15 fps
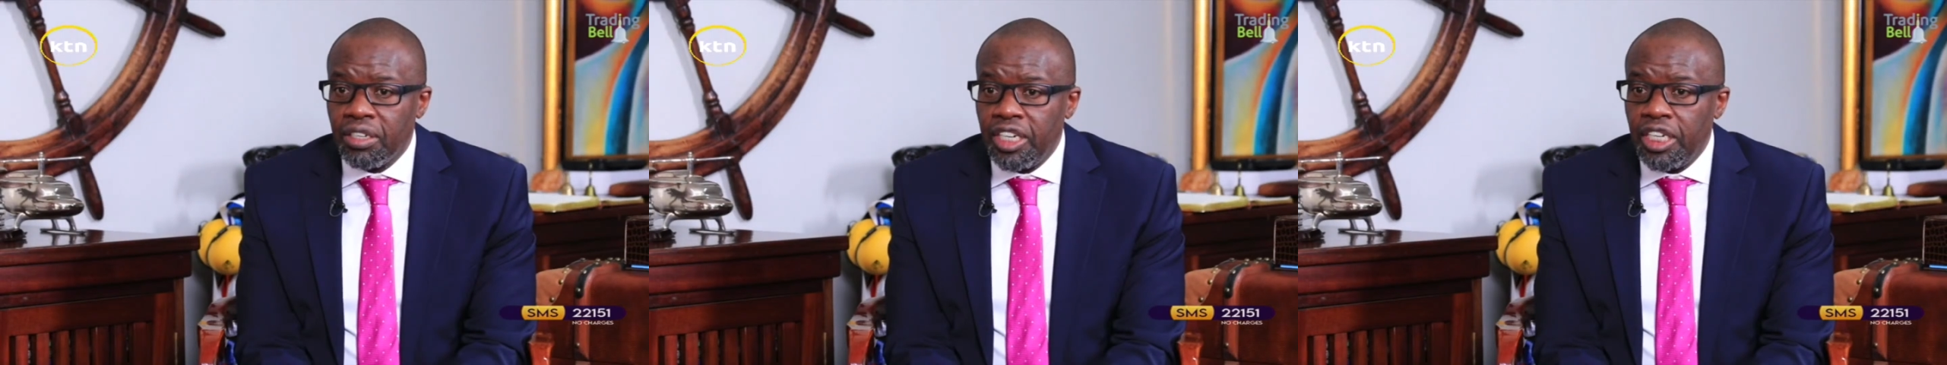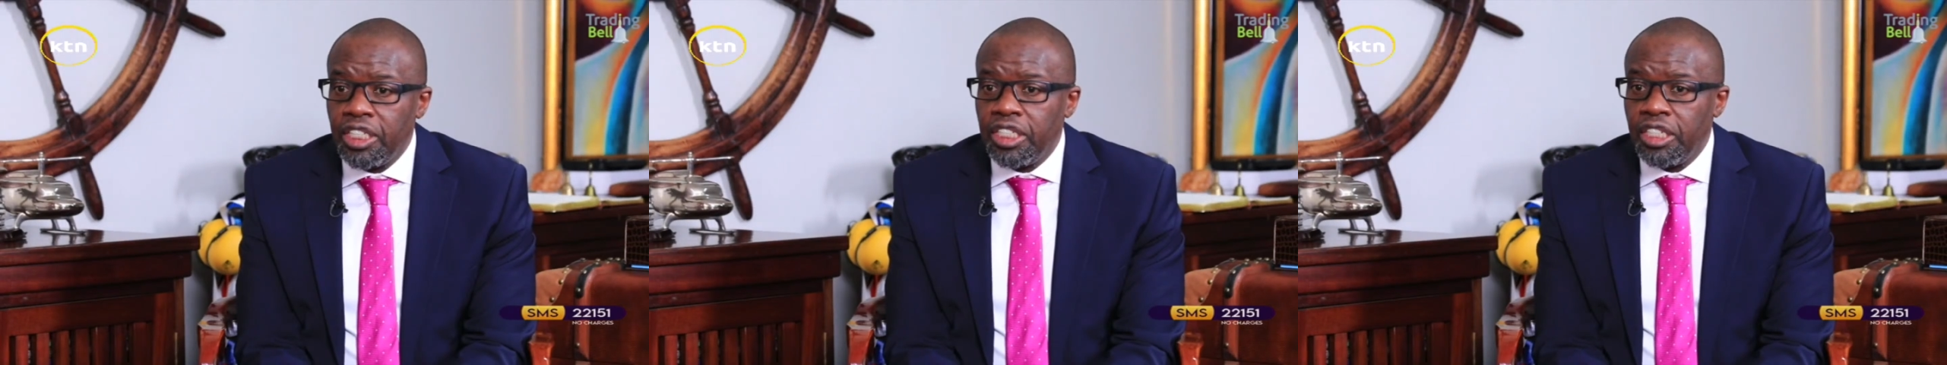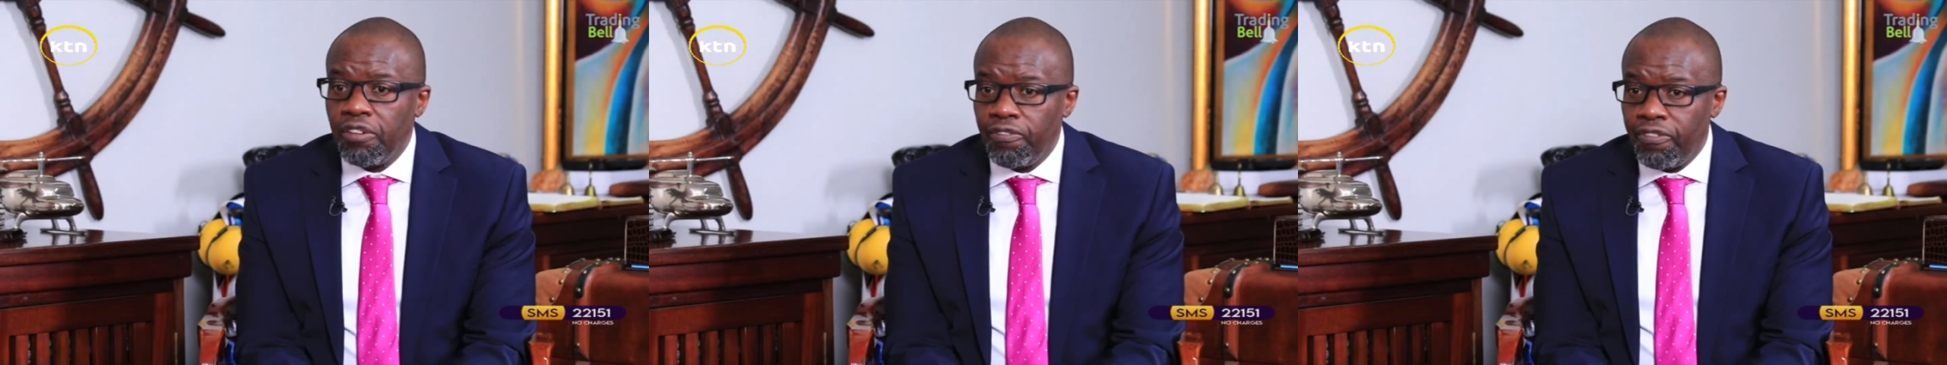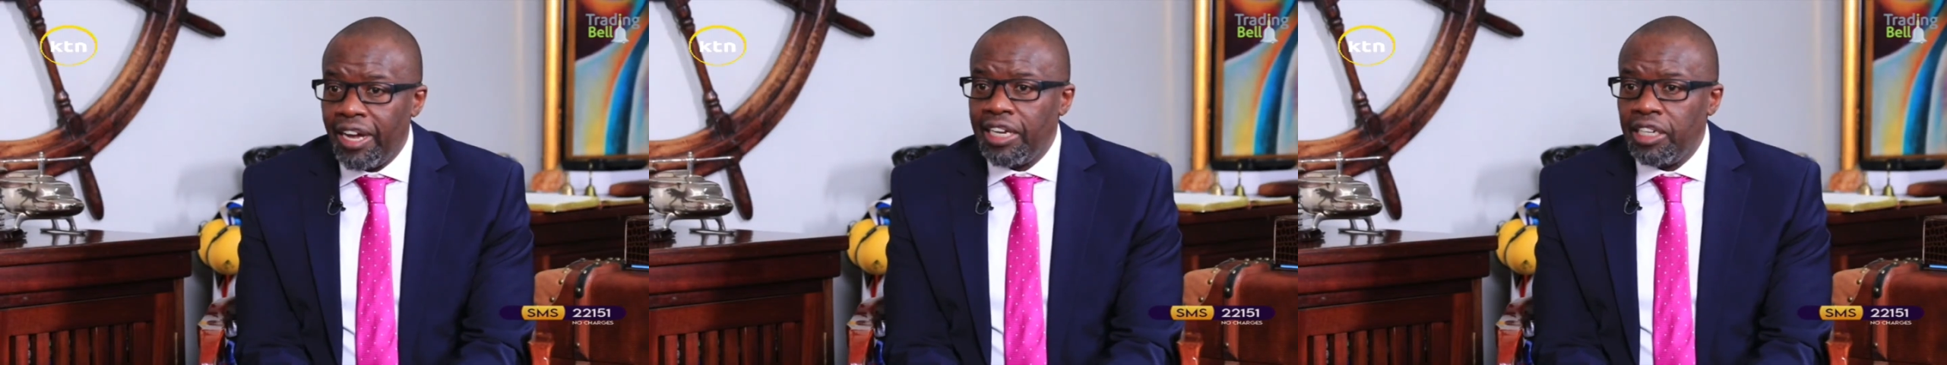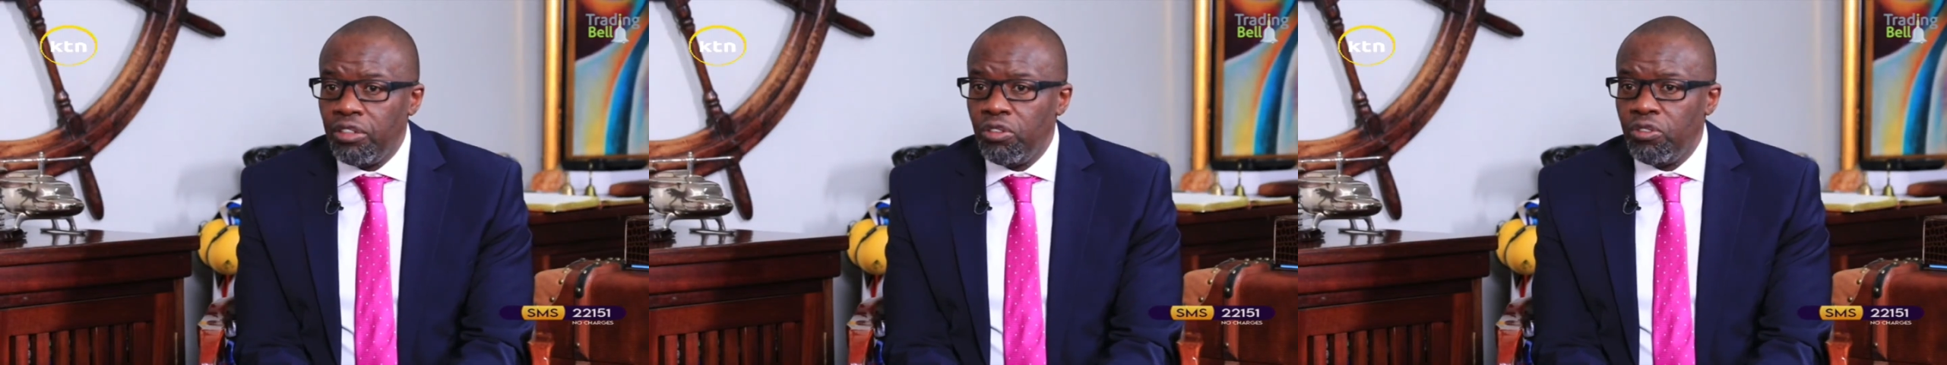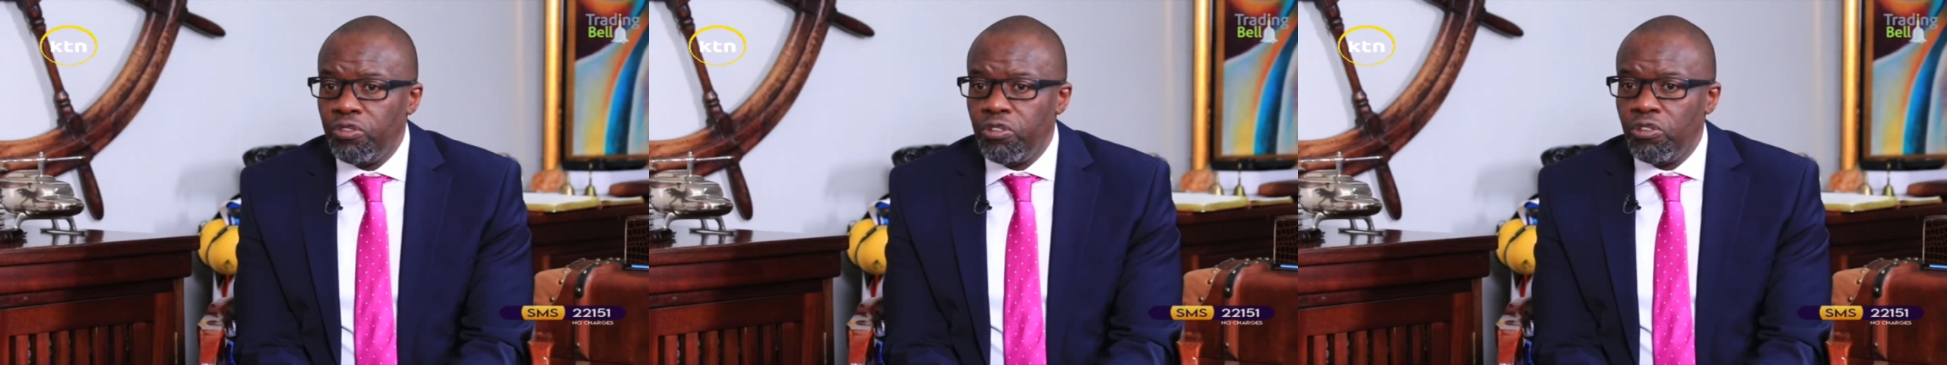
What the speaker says: creating value